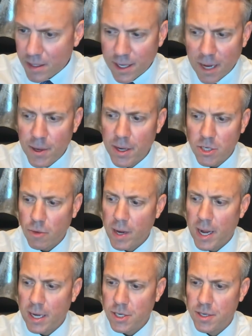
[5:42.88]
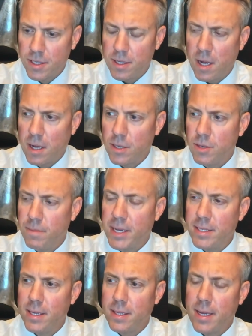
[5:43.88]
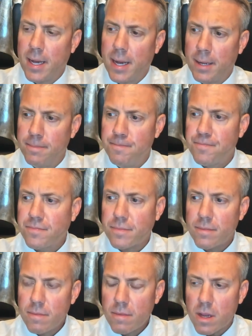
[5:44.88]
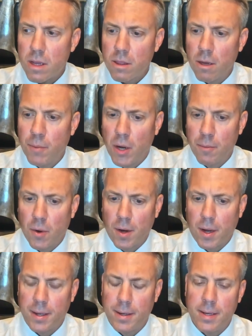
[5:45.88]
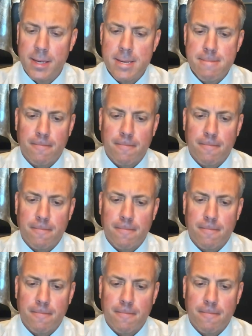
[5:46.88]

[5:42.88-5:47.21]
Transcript: same initial reaction as stocks. You basically had the bond market,